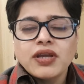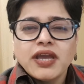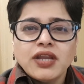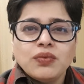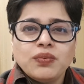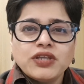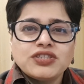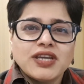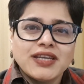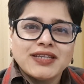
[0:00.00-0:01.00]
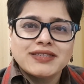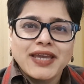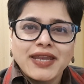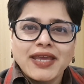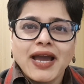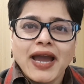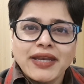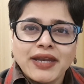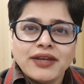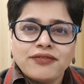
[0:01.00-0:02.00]
in which it is getting
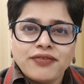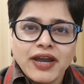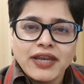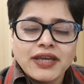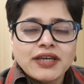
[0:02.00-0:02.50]
identified.